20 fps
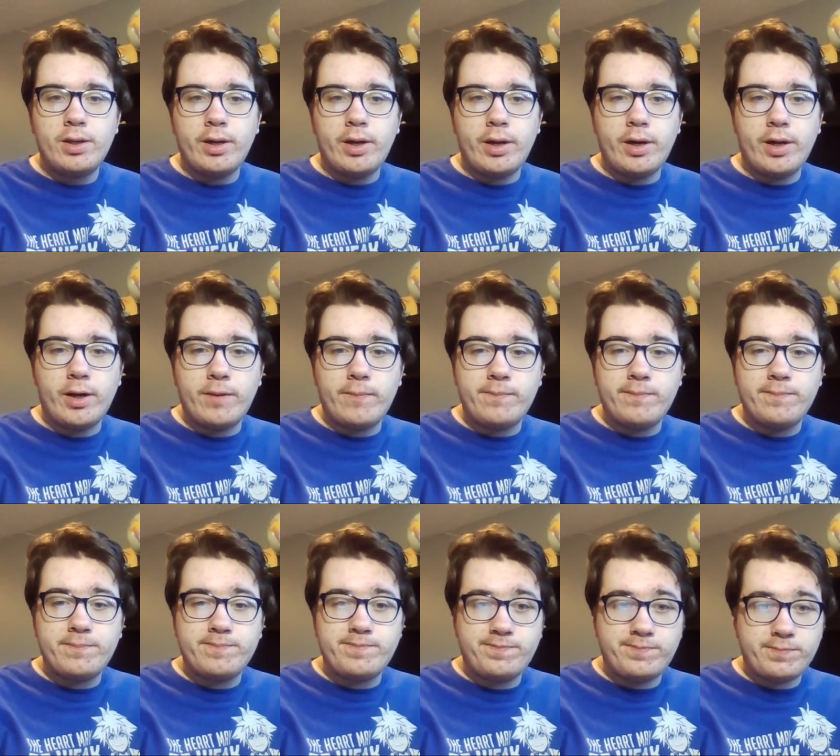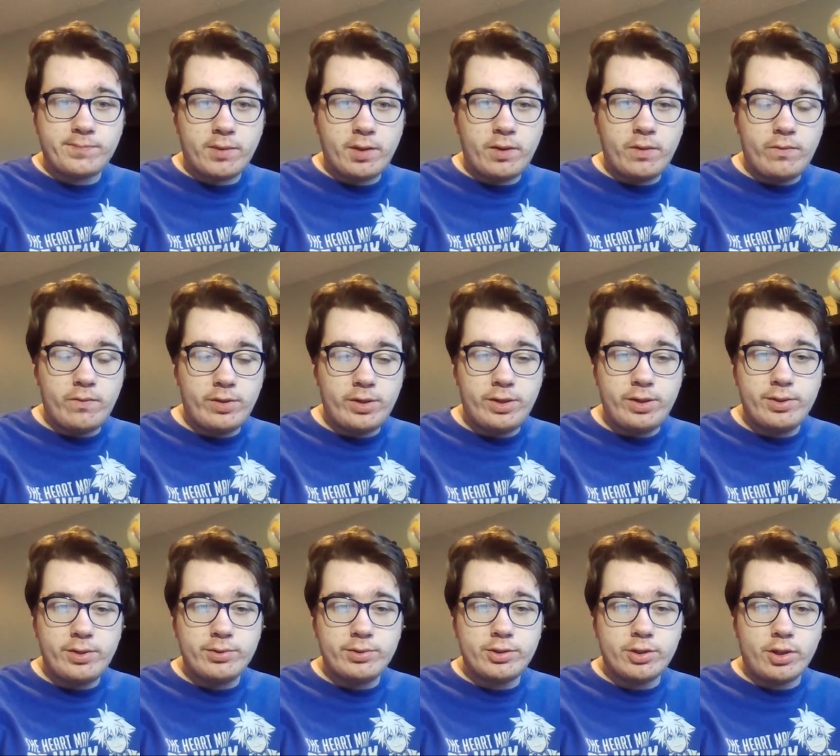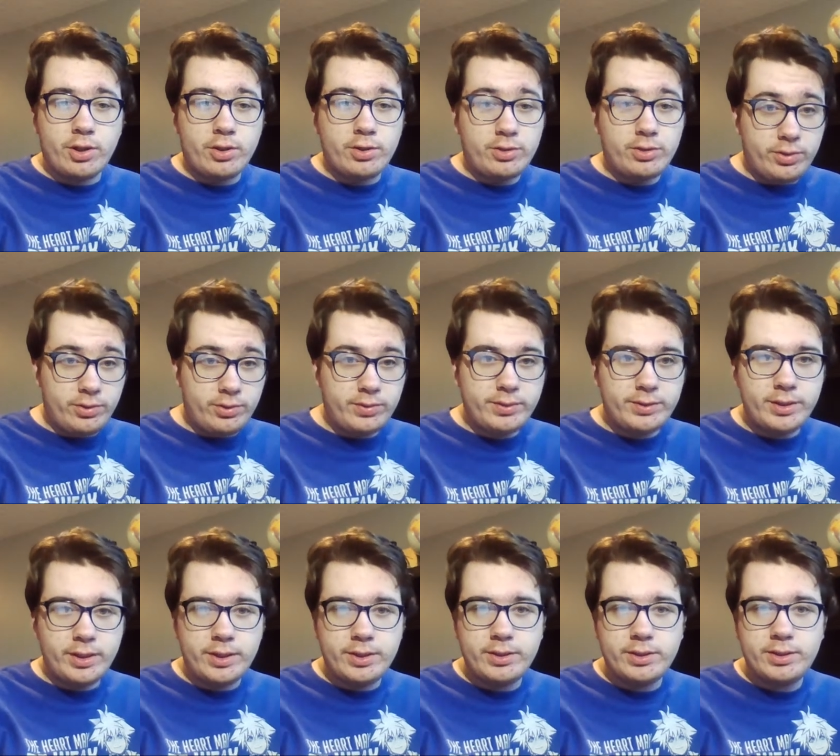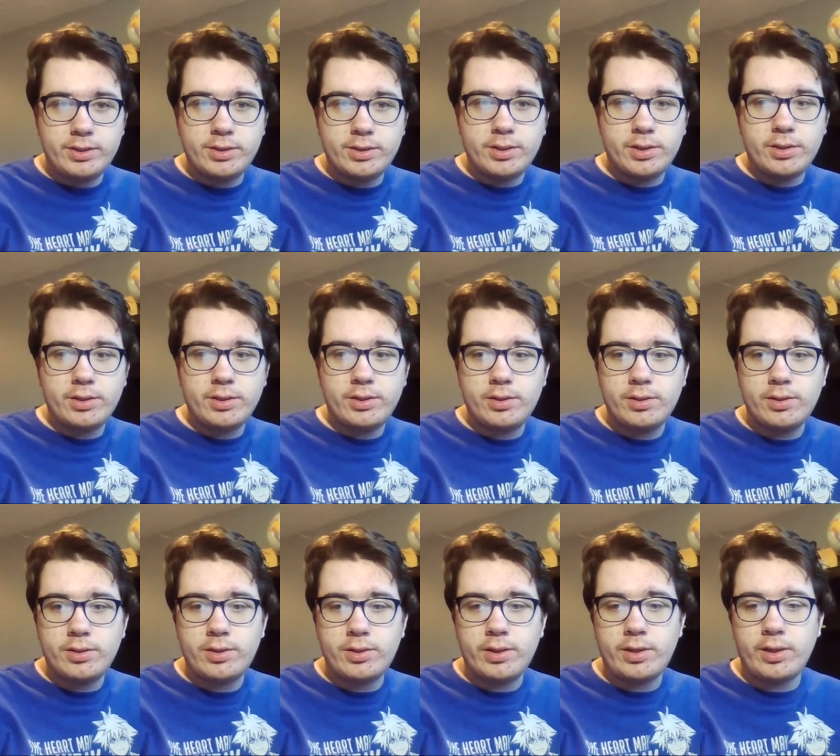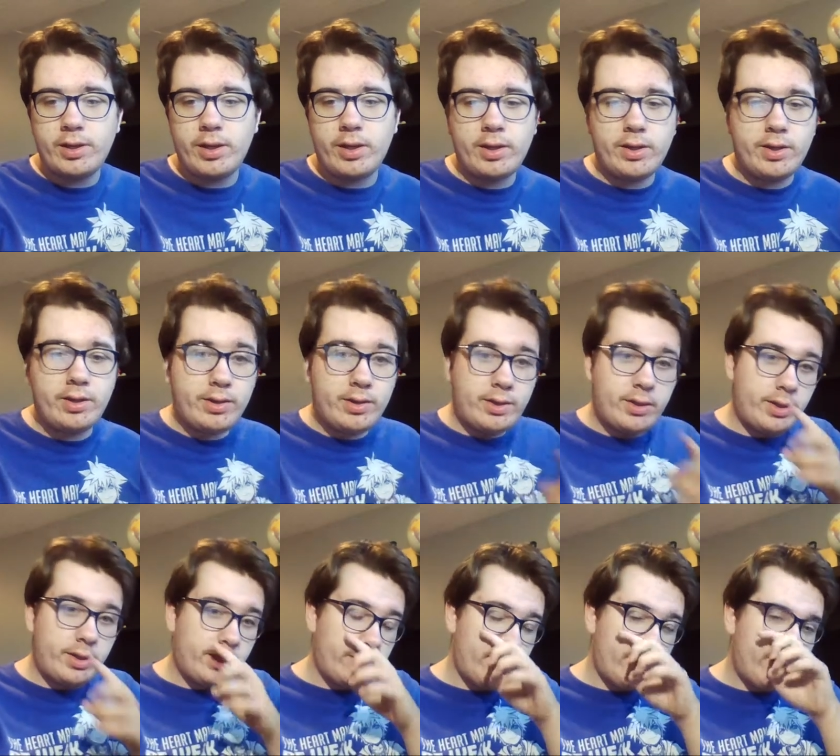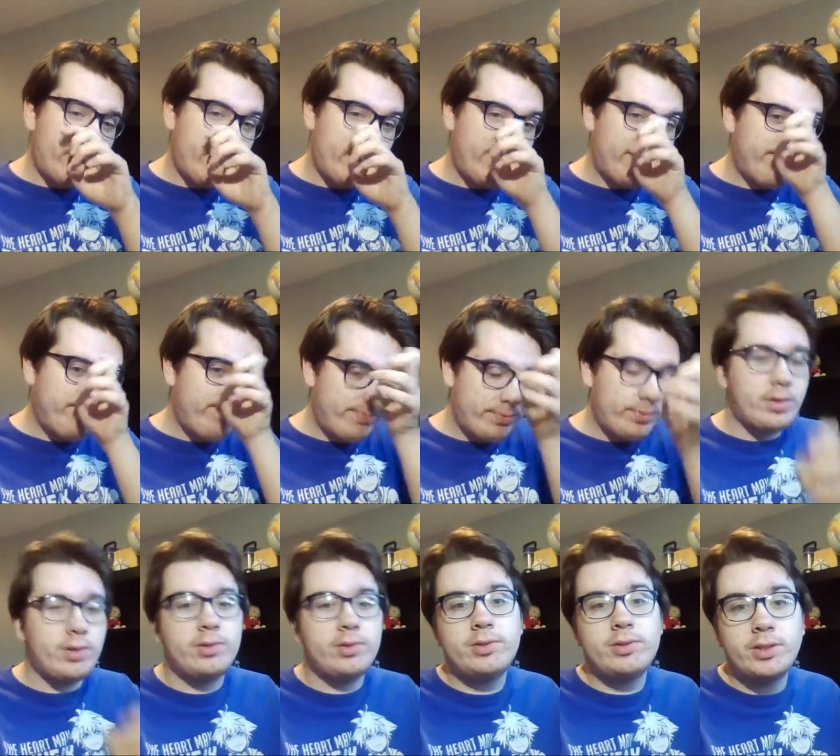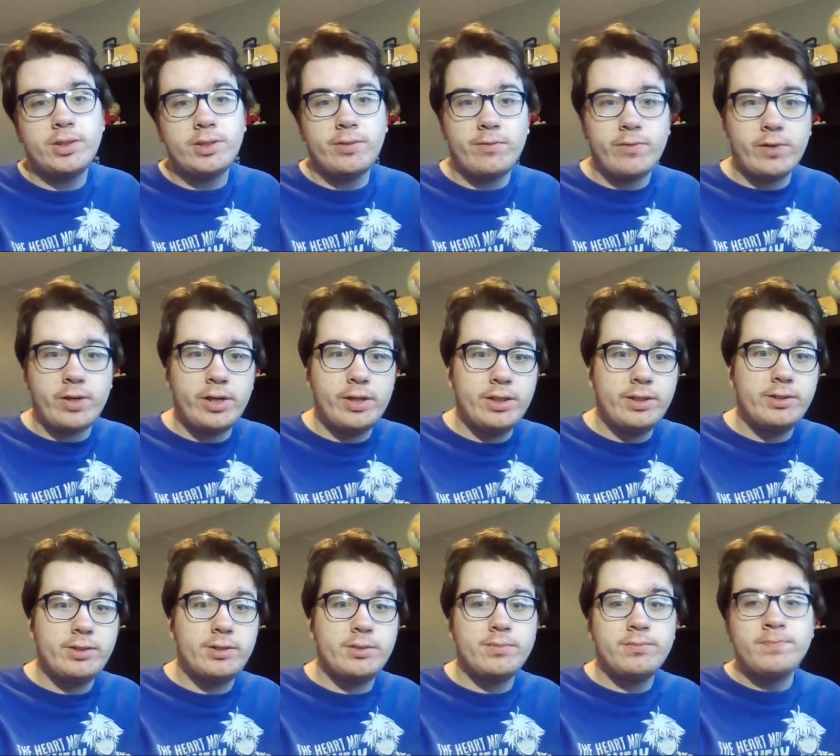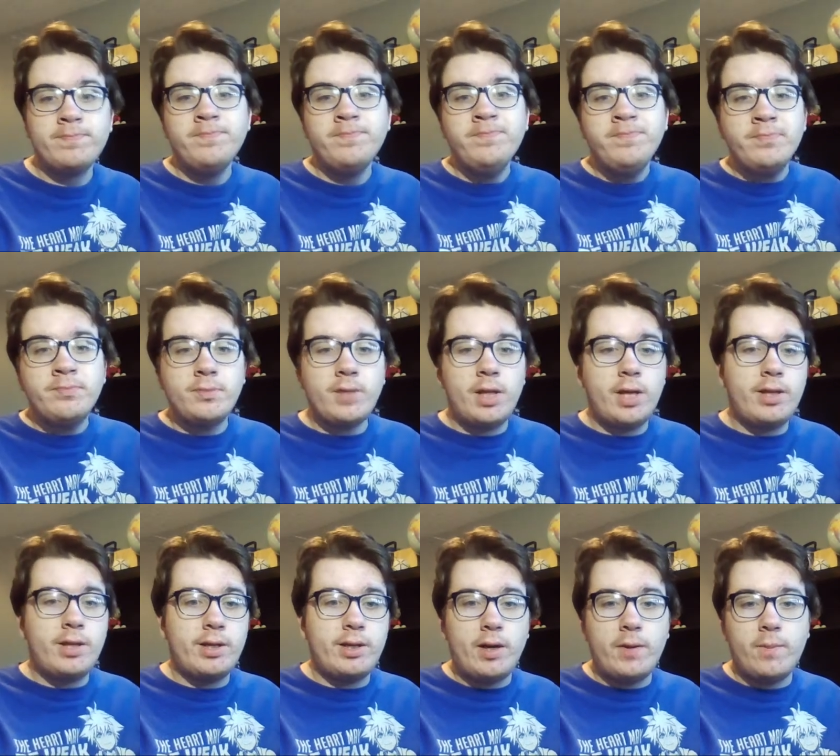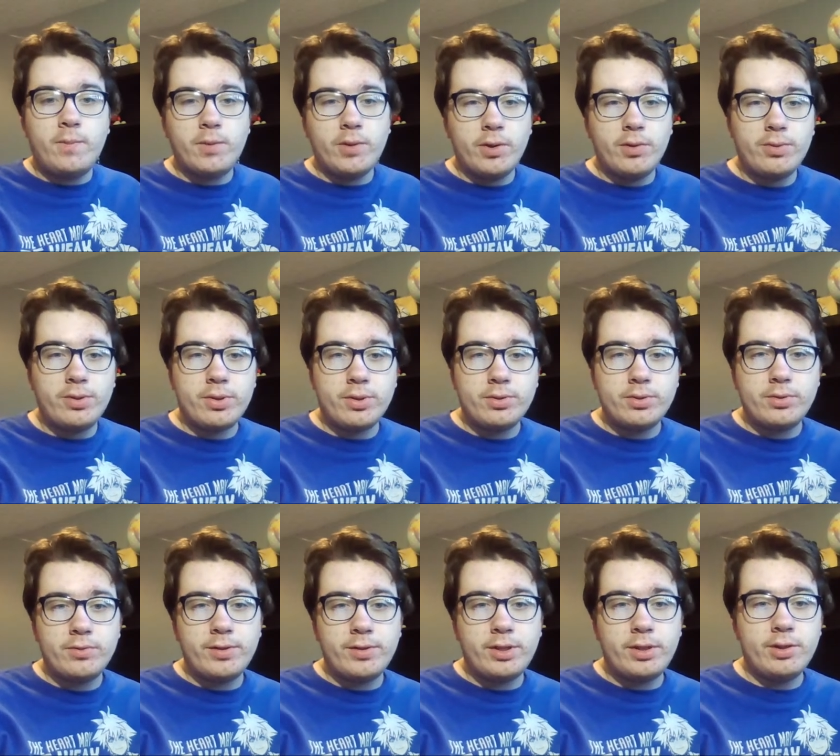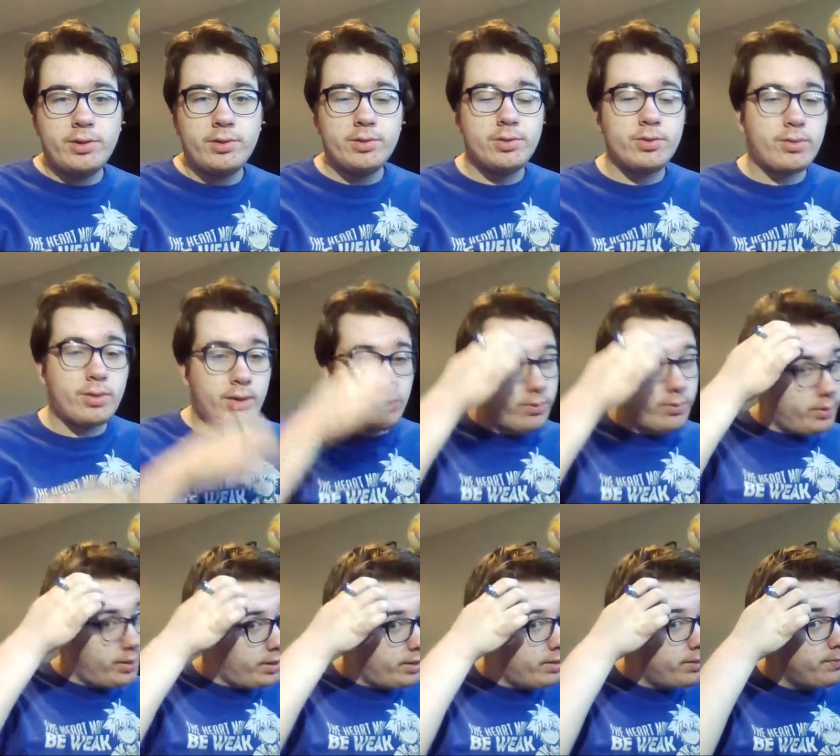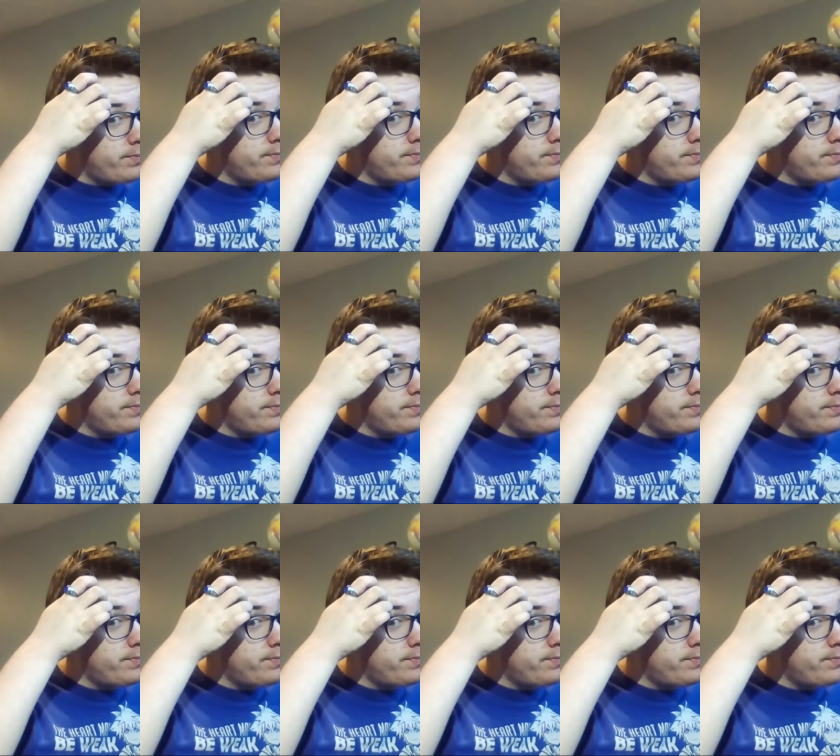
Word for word: um, videos on Tuesdays, uh, um, Thursdays, and Fridays, and then upload those videos throughout the week.